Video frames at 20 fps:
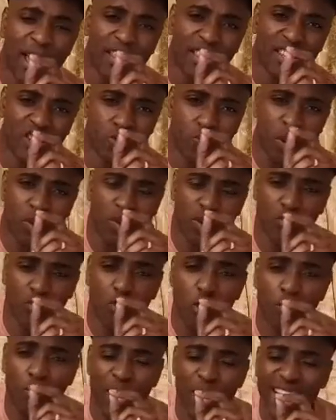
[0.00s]
by the spirit
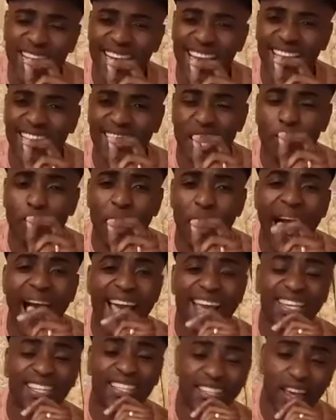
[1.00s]
of obedience, he
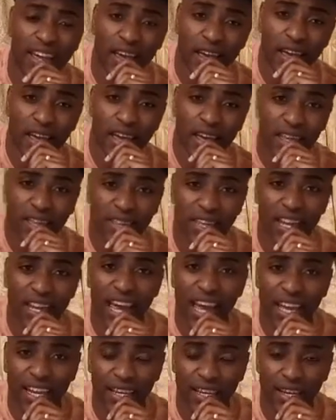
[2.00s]
buys the
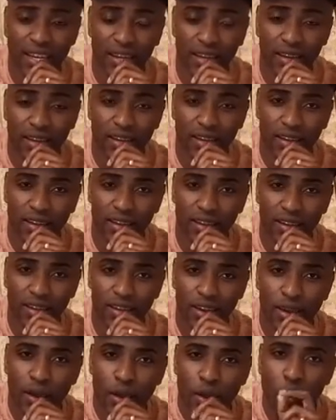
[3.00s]
land.
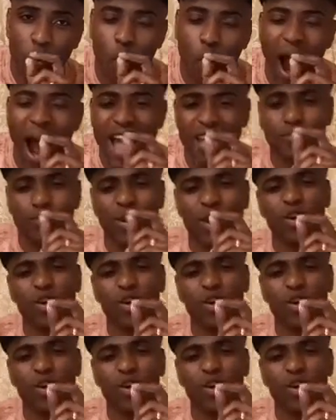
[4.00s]
Why?